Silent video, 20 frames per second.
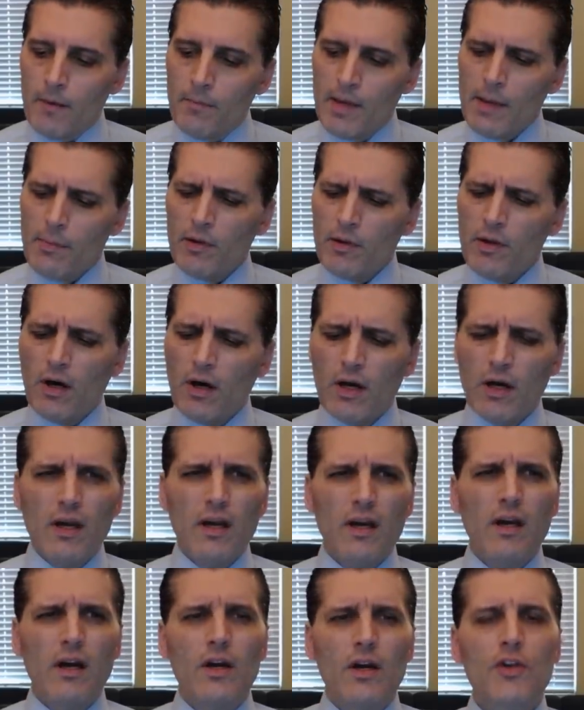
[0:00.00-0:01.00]
People,
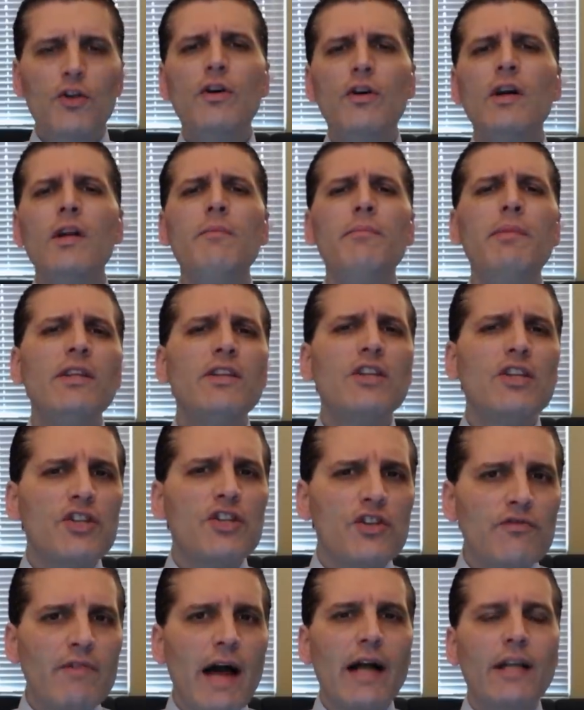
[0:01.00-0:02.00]
look, you can be
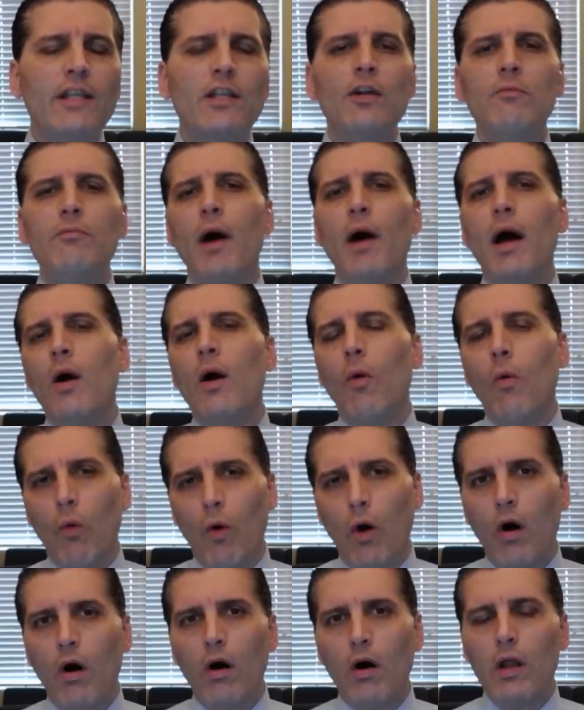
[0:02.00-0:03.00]
distracted by a
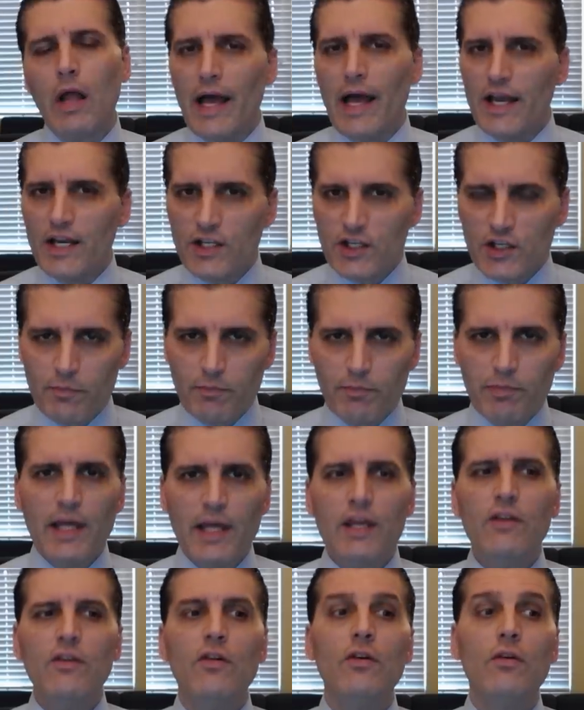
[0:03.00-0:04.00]
wall. I
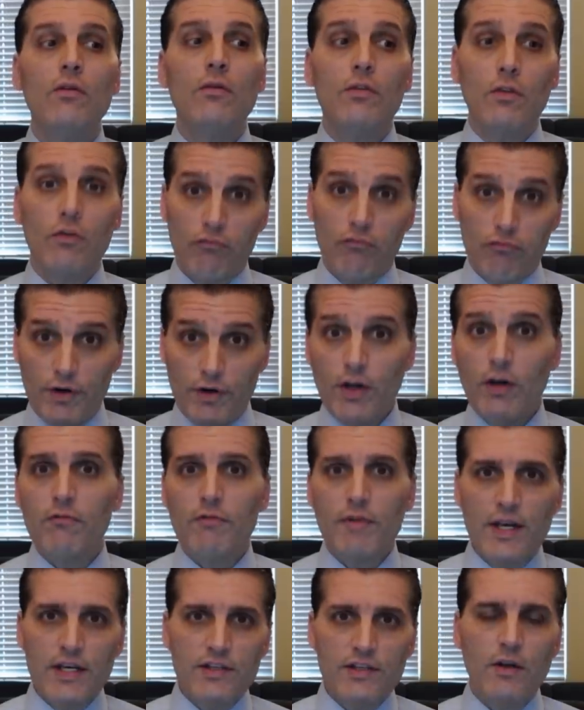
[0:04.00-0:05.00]
explained to you the real
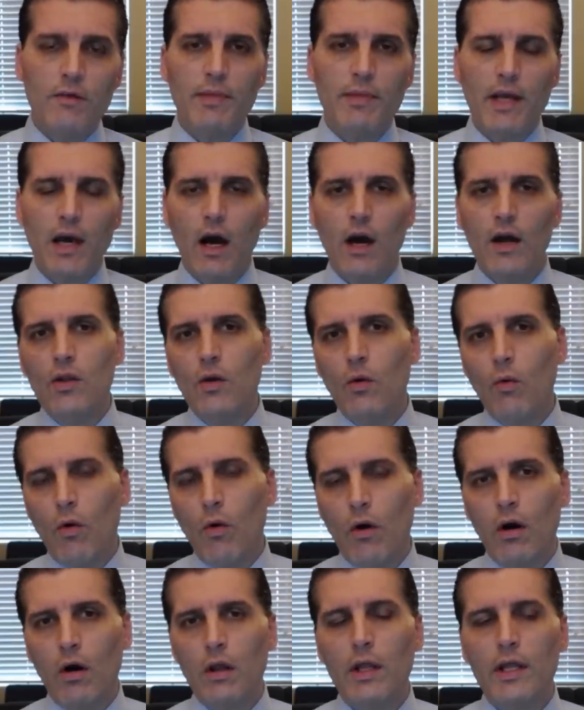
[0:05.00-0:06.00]
reason behind the
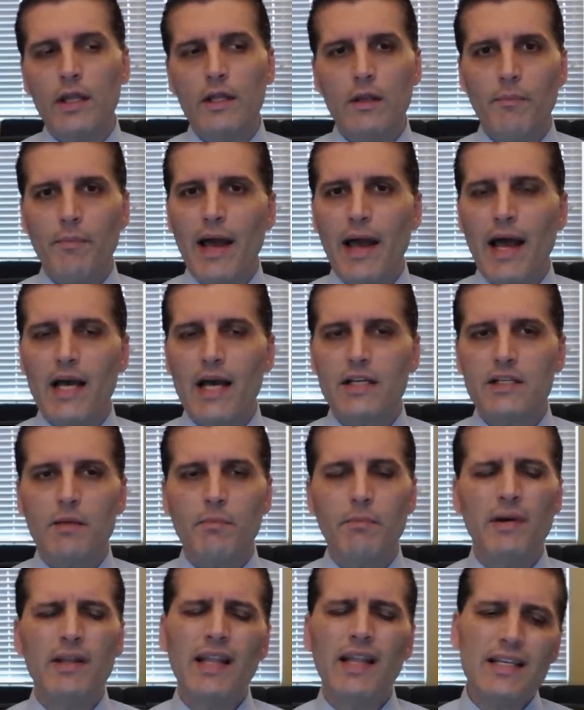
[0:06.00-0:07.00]
wall in the
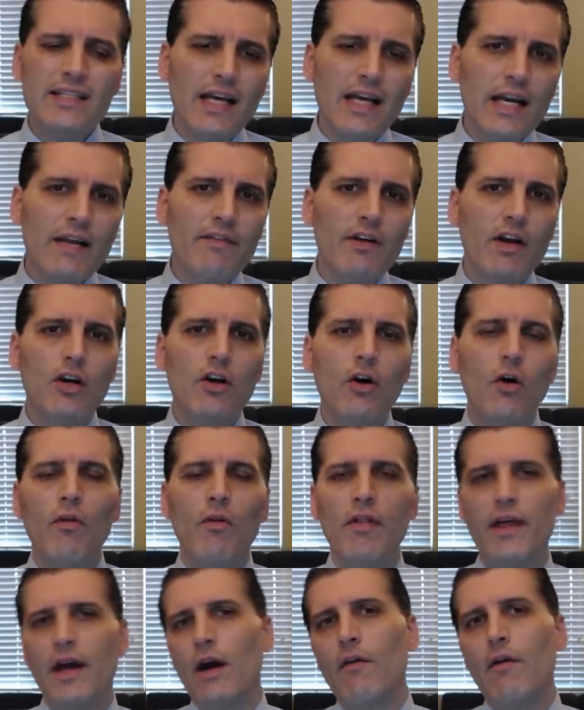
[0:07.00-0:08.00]
past, but let's not even go
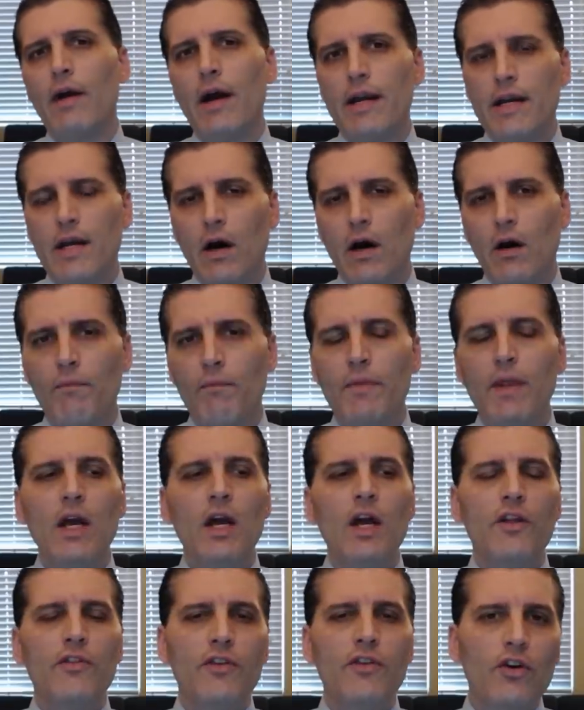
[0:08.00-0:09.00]
there right now.
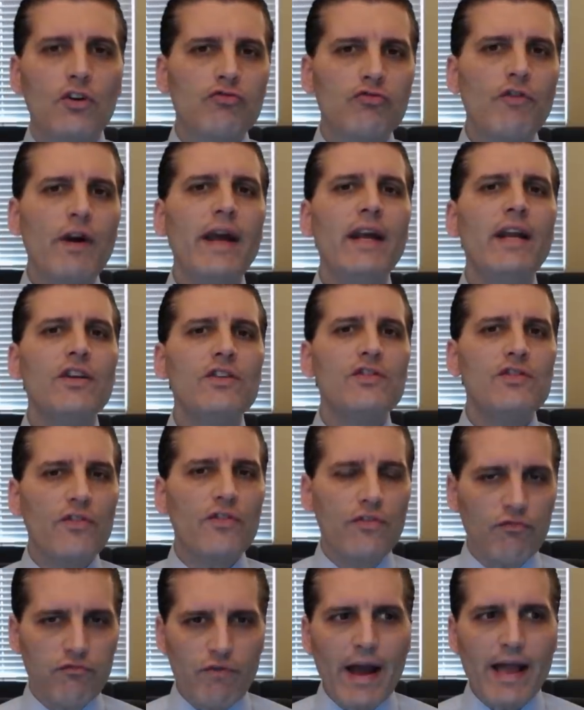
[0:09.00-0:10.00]
The
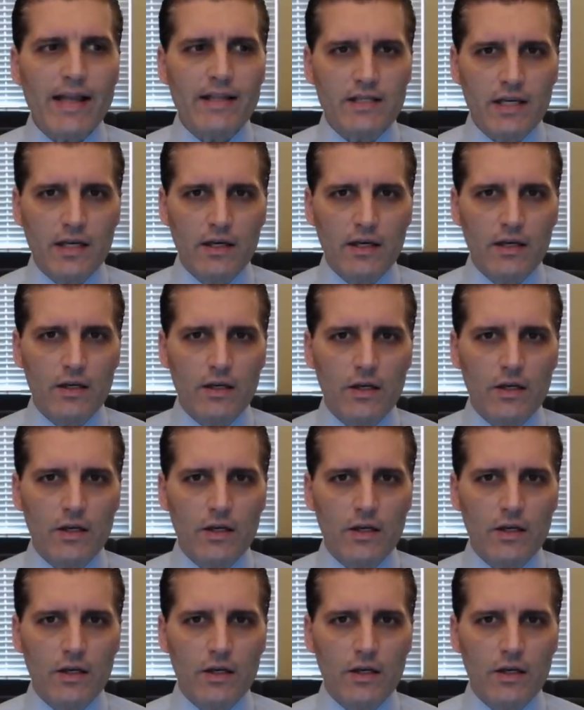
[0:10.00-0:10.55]
greatest threat